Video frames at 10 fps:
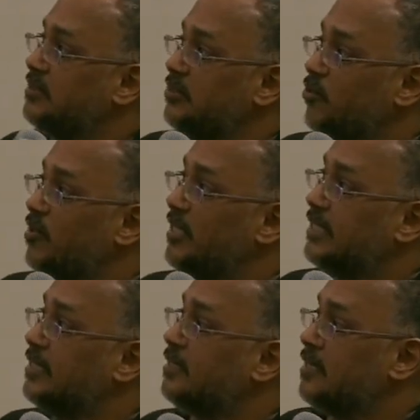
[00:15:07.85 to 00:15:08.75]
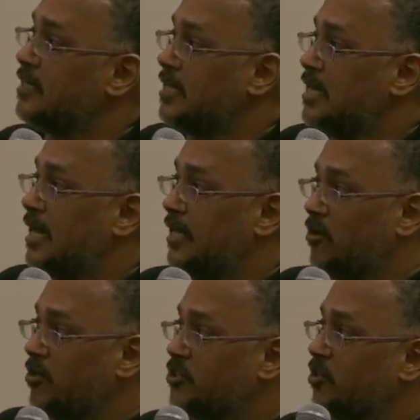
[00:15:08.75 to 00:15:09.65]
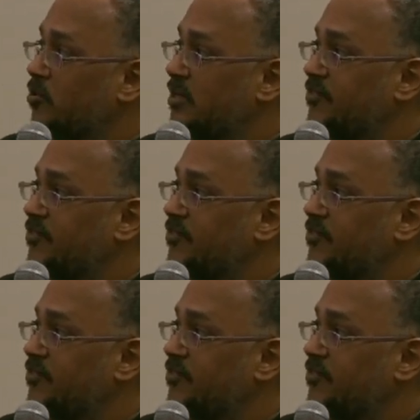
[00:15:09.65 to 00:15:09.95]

you're right. And also, if